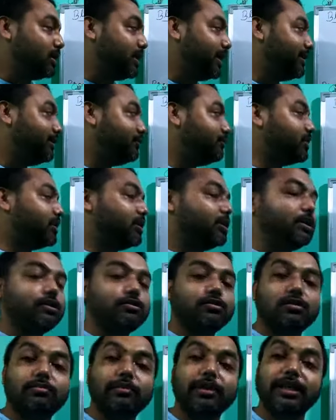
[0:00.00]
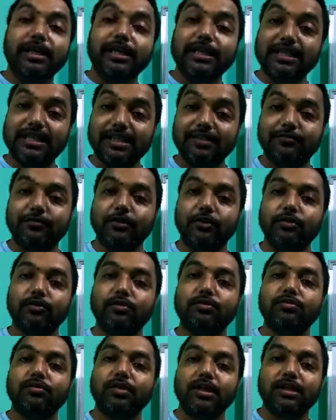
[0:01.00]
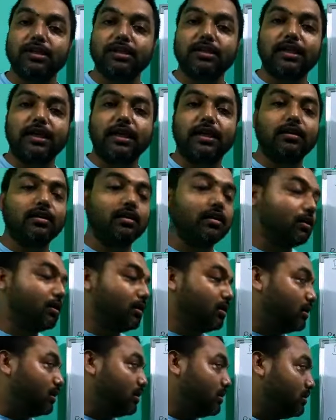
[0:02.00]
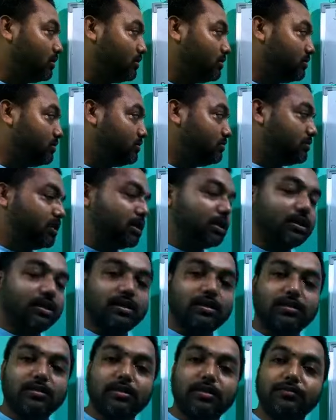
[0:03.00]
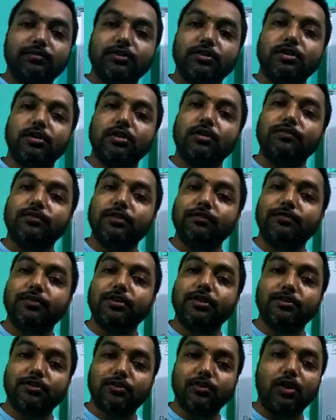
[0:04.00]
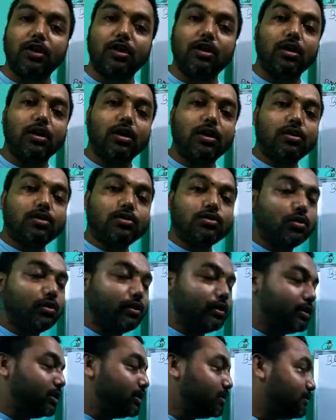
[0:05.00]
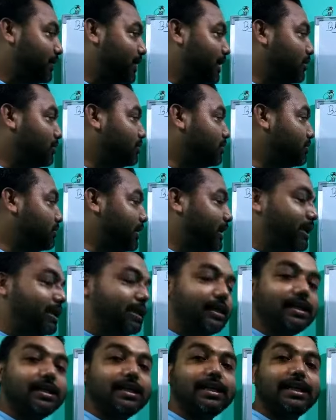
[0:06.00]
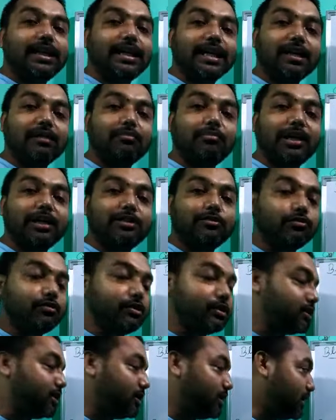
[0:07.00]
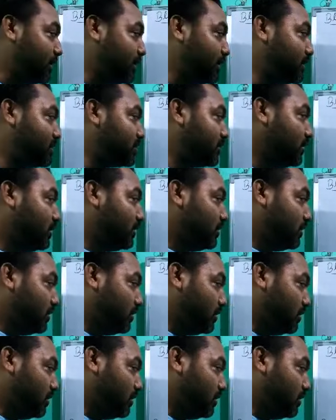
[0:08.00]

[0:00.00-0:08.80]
Then it will be easy for you to understand the division of different soil. So it is found mainly in the Deccan Plateau region, that is